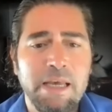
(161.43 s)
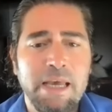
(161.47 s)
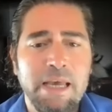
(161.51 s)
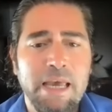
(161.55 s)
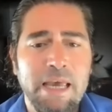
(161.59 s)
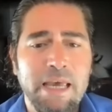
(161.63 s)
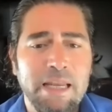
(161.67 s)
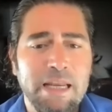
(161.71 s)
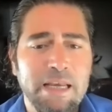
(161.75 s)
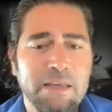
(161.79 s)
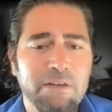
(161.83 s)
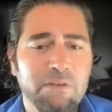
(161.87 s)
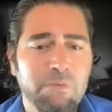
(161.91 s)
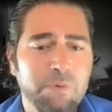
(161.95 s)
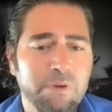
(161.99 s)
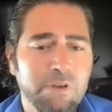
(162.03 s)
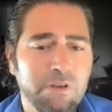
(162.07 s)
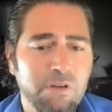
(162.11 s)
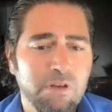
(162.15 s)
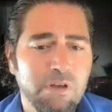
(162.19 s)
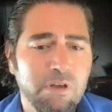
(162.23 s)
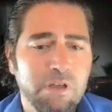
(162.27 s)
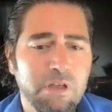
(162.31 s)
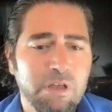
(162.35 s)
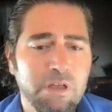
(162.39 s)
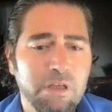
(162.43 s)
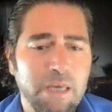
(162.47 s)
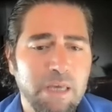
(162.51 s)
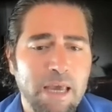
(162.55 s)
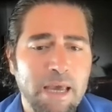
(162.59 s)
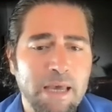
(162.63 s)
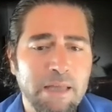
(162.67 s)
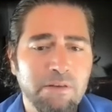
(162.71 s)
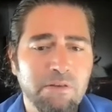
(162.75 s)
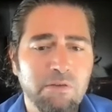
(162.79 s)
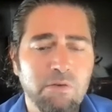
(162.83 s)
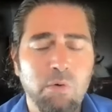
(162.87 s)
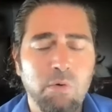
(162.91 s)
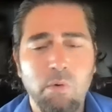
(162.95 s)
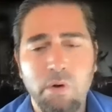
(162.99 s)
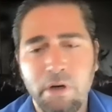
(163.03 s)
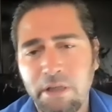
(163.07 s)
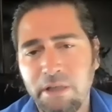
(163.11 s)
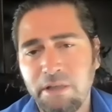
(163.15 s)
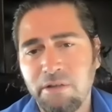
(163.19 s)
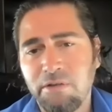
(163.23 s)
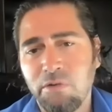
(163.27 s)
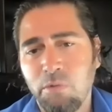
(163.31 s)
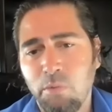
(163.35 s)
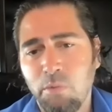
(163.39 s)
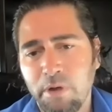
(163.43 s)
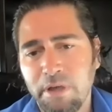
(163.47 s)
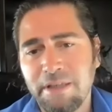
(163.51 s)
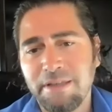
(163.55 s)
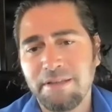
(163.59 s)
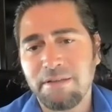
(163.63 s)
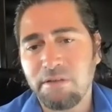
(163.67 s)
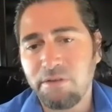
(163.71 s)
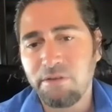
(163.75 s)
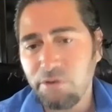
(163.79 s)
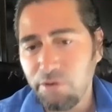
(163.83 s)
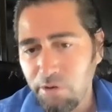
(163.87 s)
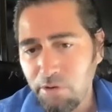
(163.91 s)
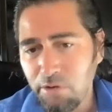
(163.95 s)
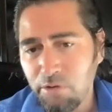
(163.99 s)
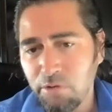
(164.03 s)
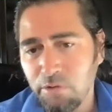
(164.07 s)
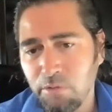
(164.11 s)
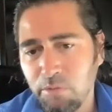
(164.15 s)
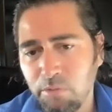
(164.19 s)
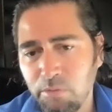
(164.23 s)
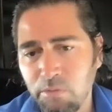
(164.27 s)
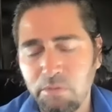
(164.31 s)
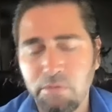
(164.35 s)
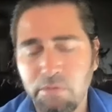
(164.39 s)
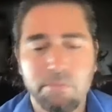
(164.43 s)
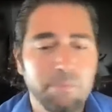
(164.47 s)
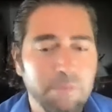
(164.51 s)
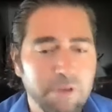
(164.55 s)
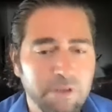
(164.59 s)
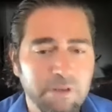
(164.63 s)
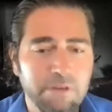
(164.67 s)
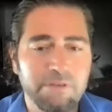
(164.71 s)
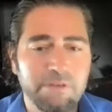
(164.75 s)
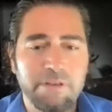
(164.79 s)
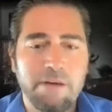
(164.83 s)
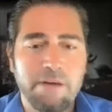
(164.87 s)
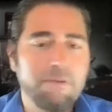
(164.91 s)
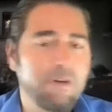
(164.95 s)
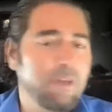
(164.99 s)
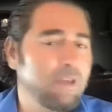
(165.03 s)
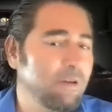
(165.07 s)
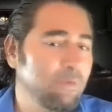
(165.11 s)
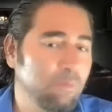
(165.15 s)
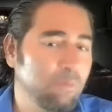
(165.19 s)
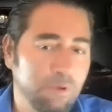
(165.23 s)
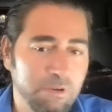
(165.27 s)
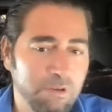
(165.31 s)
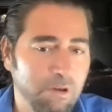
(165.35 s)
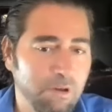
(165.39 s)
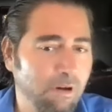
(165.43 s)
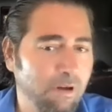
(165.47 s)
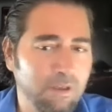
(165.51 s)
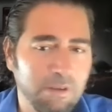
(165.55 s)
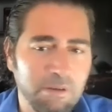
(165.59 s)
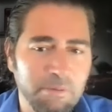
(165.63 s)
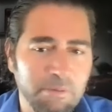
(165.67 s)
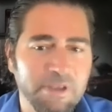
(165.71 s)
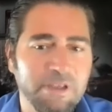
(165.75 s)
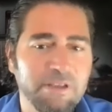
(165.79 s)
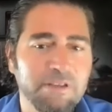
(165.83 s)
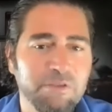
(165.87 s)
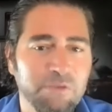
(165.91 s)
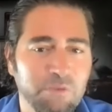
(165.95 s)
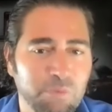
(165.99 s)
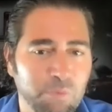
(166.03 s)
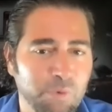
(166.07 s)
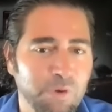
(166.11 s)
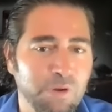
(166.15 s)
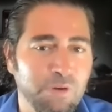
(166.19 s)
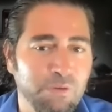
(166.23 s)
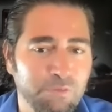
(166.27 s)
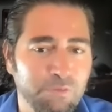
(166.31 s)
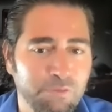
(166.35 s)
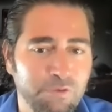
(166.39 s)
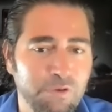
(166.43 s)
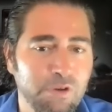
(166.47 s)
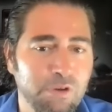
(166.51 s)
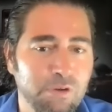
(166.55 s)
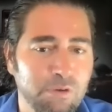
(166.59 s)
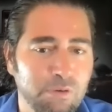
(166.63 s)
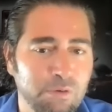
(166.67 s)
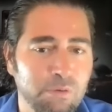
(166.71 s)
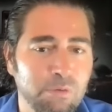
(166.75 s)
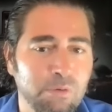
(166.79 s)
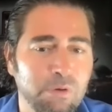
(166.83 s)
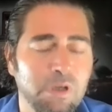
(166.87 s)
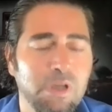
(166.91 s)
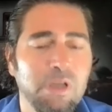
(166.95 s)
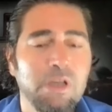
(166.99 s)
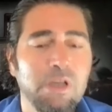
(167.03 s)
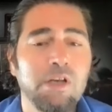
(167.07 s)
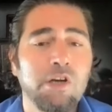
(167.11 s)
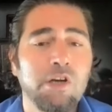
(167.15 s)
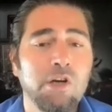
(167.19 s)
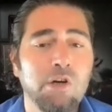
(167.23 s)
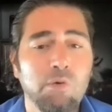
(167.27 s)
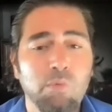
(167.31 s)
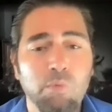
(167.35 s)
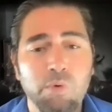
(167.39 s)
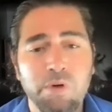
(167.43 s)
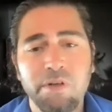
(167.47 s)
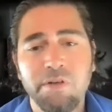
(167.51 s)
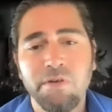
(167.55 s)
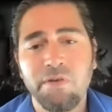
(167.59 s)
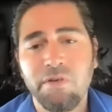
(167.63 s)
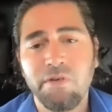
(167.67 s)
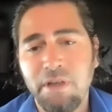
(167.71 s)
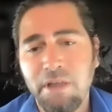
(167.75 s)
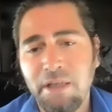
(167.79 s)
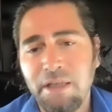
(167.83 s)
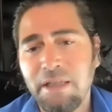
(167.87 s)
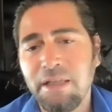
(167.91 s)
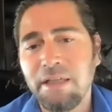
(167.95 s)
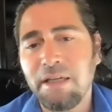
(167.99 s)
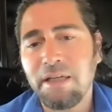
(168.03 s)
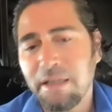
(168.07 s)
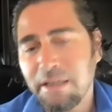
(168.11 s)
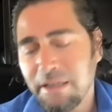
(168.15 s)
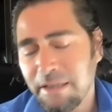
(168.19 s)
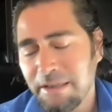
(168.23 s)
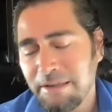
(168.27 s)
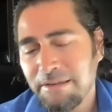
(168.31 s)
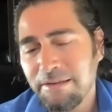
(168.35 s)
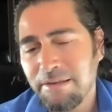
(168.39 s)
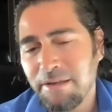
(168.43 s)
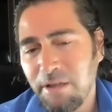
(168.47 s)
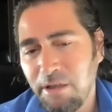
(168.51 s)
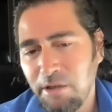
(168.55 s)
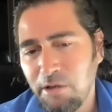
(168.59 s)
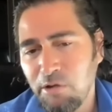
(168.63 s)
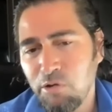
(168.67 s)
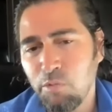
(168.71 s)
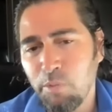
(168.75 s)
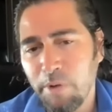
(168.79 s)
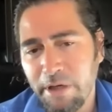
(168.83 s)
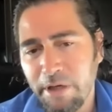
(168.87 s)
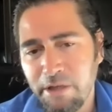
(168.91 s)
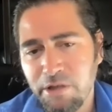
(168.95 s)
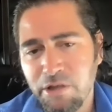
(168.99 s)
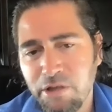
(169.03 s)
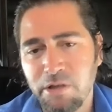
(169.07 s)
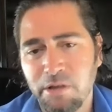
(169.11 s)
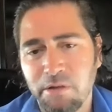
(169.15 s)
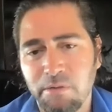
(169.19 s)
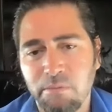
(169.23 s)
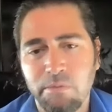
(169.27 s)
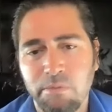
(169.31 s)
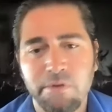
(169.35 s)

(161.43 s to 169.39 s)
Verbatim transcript: And as we look at 2022, because everything we're talking about is rear view, we're seeing a continuation.